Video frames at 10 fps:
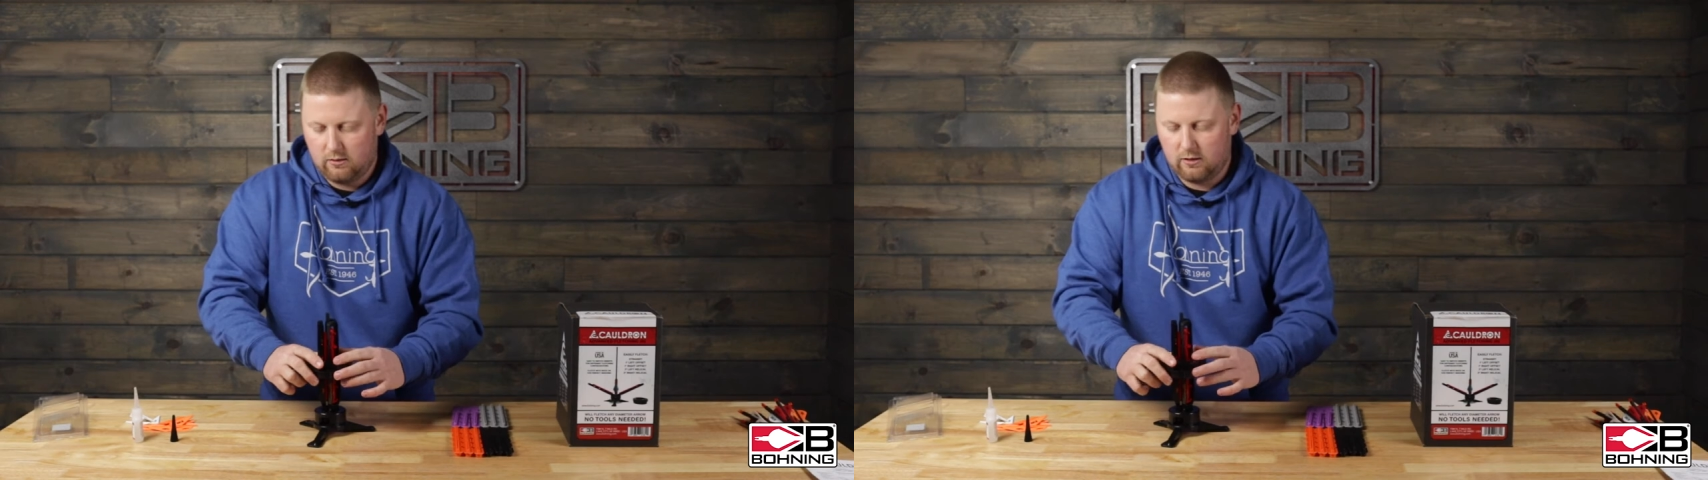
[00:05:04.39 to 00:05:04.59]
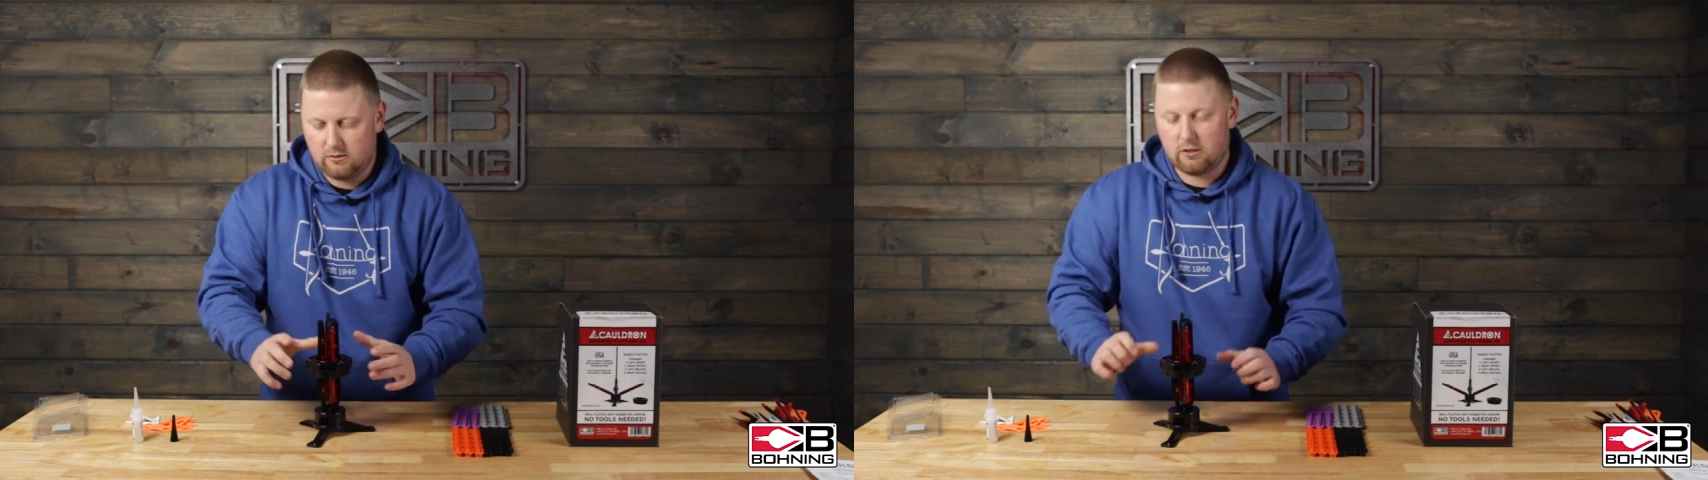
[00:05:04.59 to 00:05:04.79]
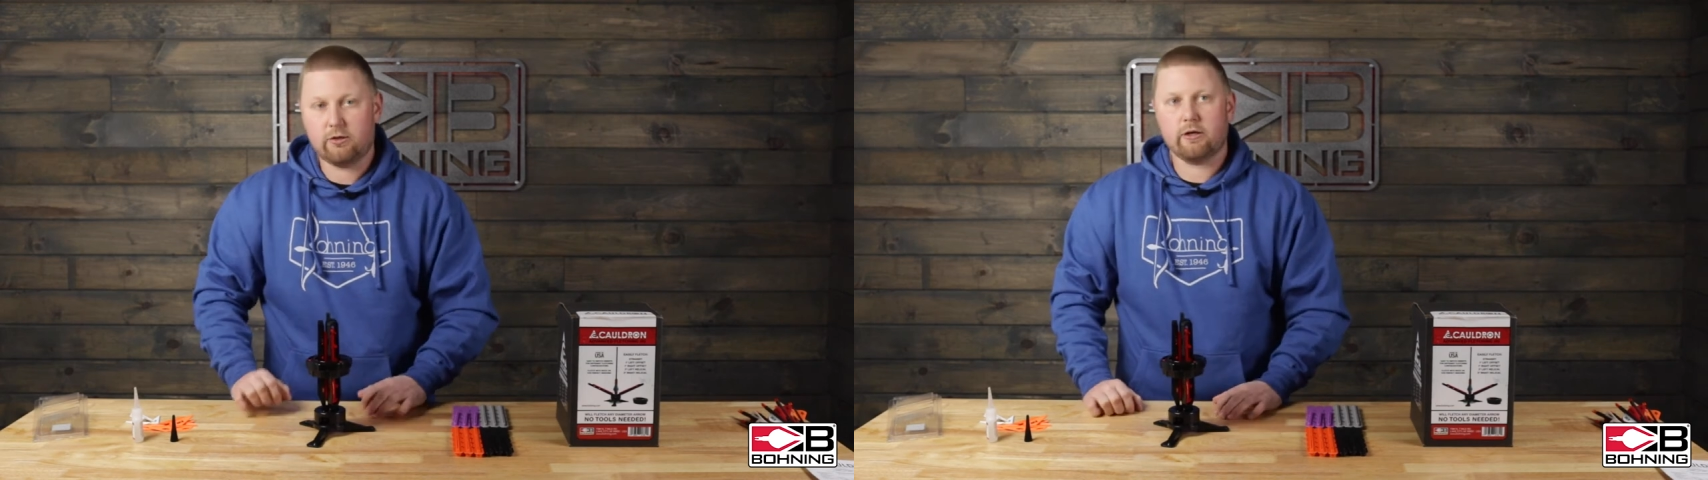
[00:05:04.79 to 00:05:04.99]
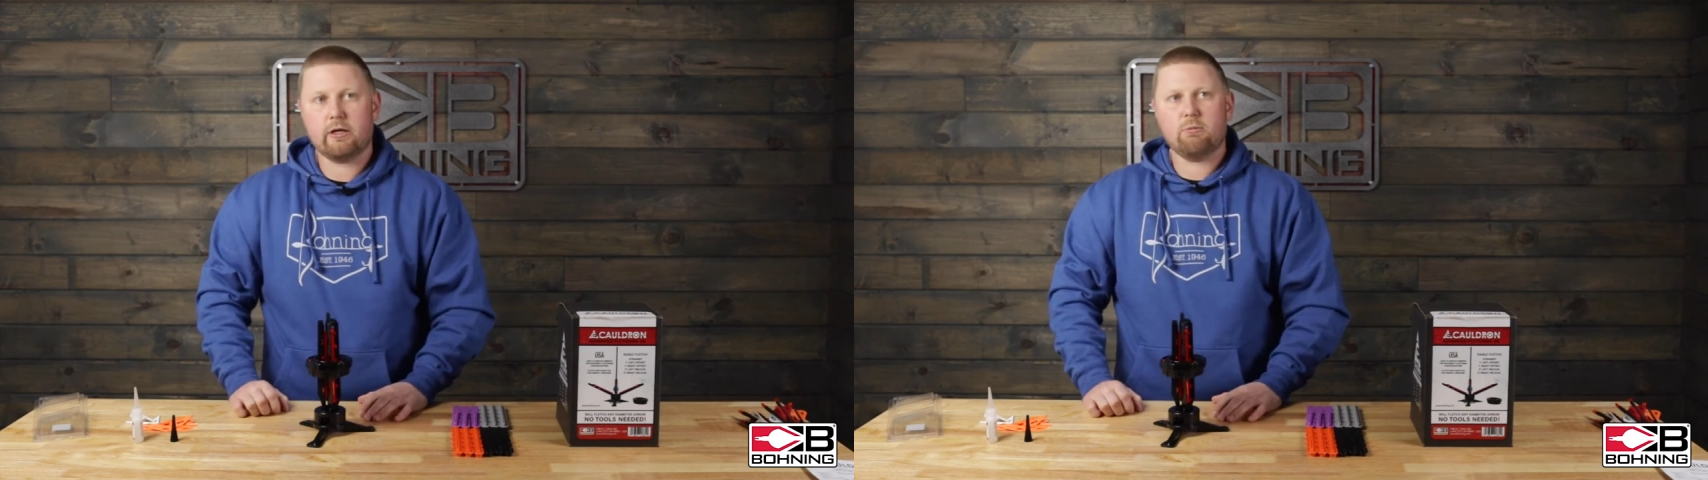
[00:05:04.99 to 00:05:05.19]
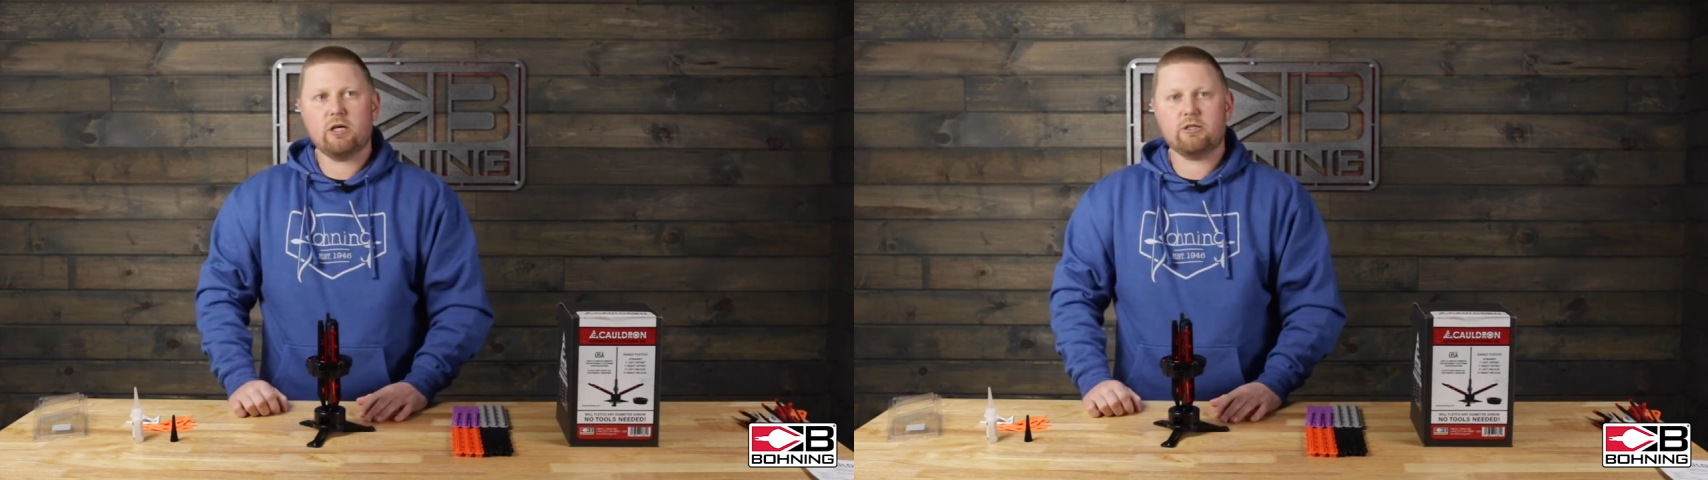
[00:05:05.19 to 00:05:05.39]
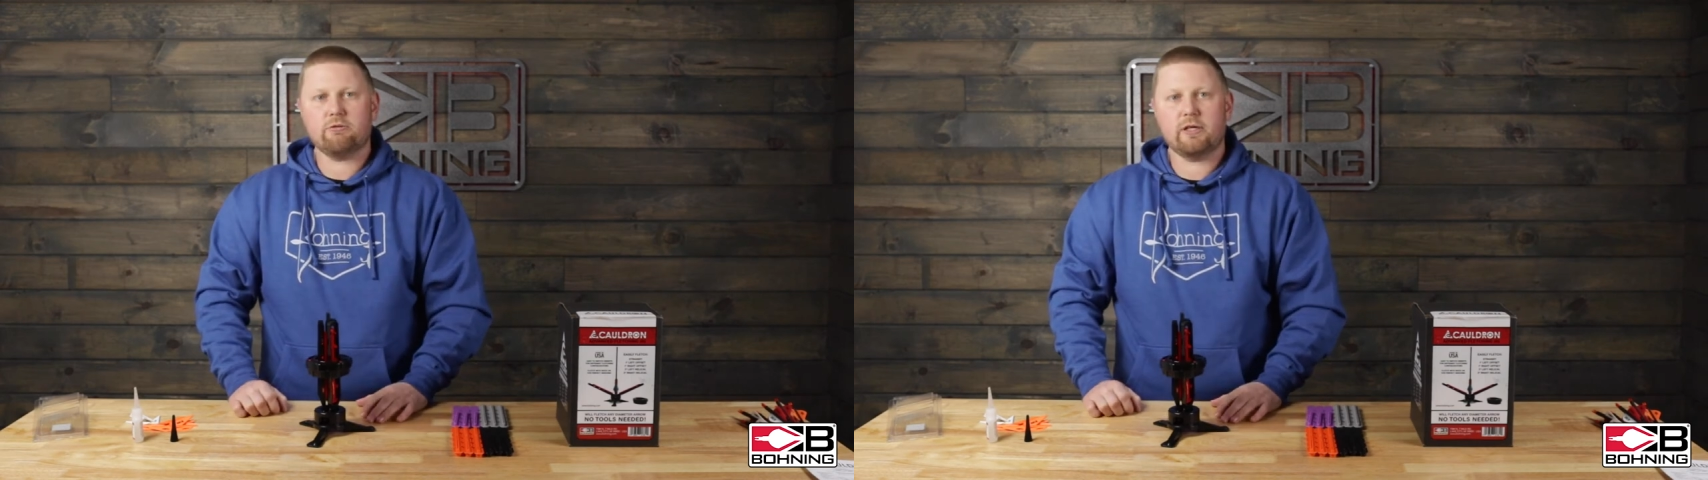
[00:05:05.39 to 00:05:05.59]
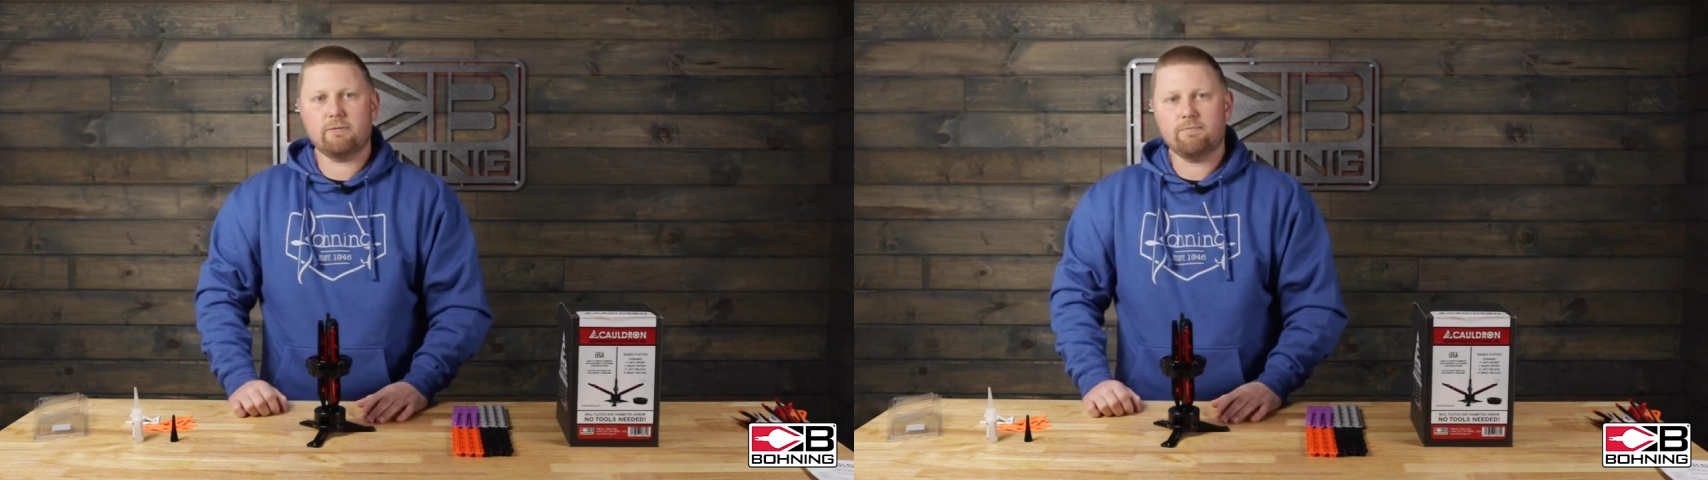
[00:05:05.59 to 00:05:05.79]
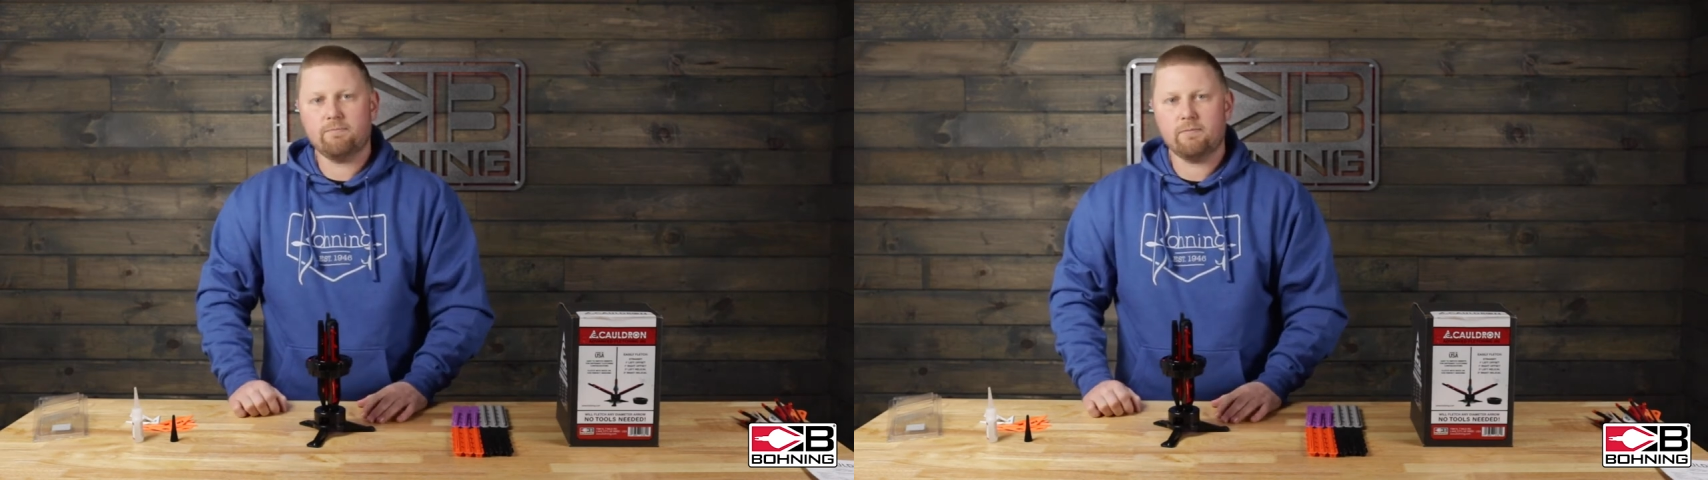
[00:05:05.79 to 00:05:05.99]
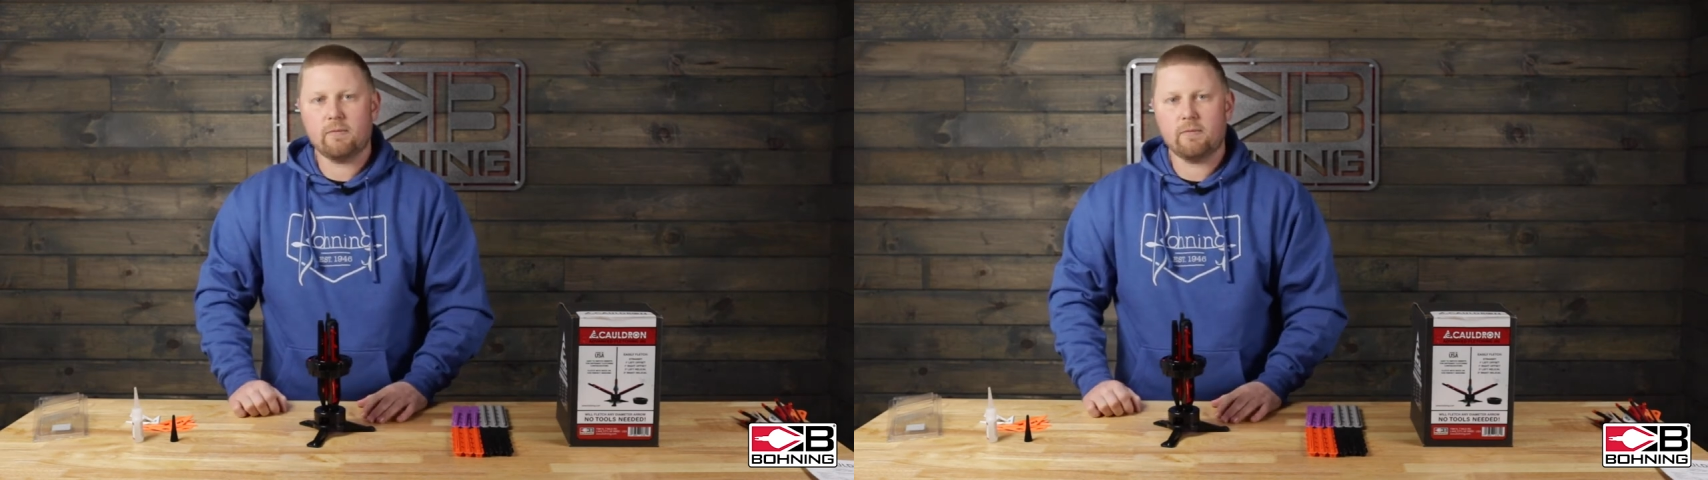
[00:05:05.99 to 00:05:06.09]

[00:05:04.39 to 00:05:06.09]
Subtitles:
install your compression ring.